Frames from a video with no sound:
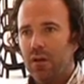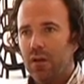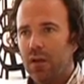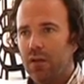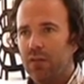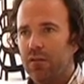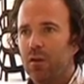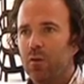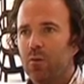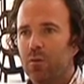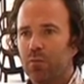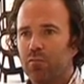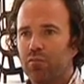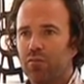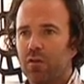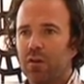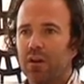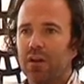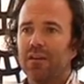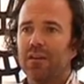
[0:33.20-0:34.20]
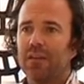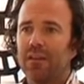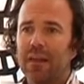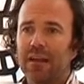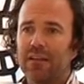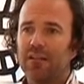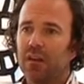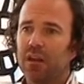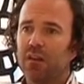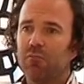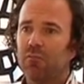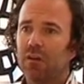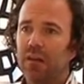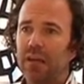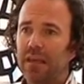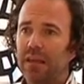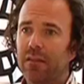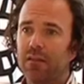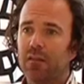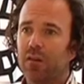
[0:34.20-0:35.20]
until the product is actually
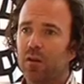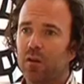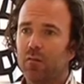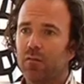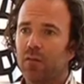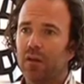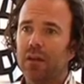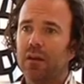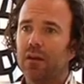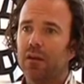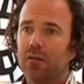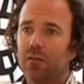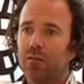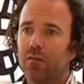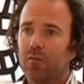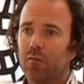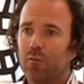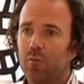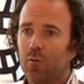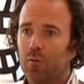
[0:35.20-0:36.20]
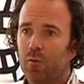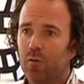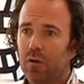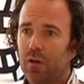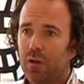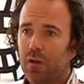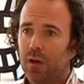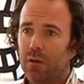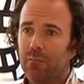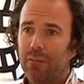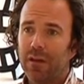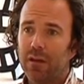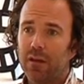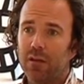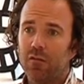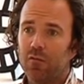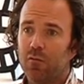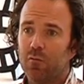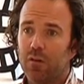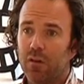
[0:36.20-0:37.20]
released and you see it in the store and
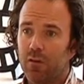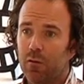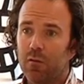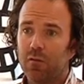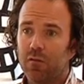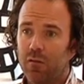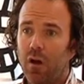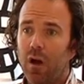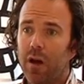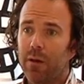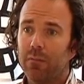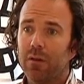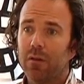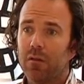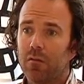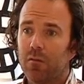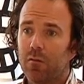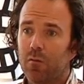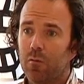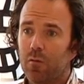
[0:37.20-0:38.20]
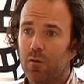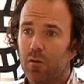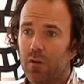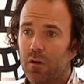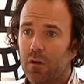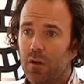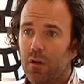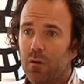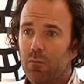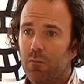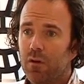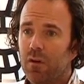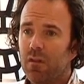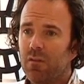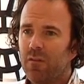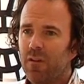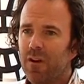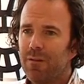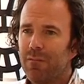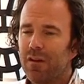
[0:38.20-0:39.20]
making sure it's on time in the store. But it's
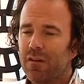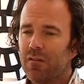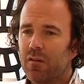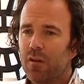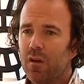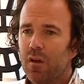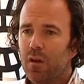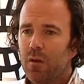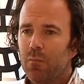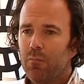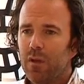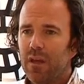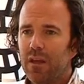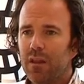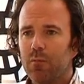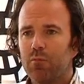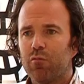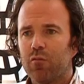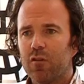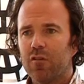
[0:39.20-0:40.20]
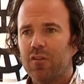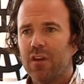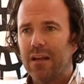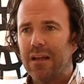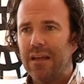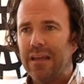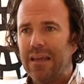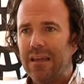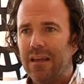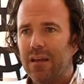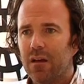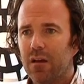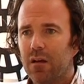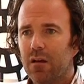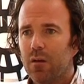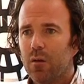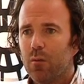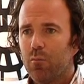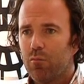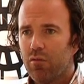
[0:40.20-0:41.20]
very much being the project leader,
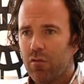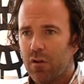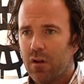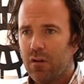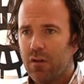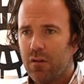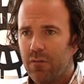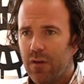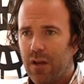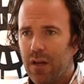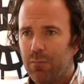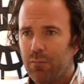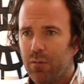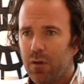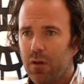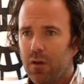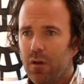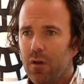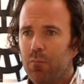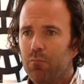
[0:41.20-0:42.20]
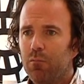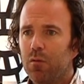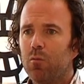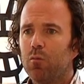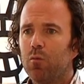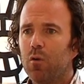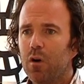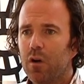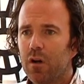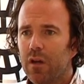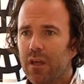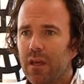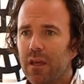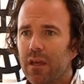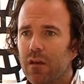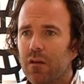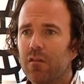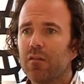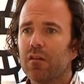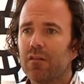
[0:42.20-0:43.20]
product developer, but
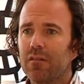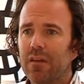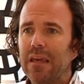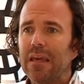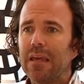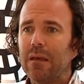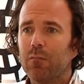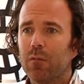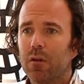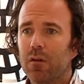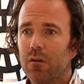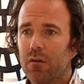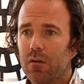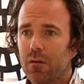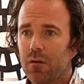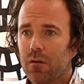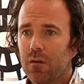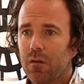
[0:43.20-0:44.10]
working as a team and,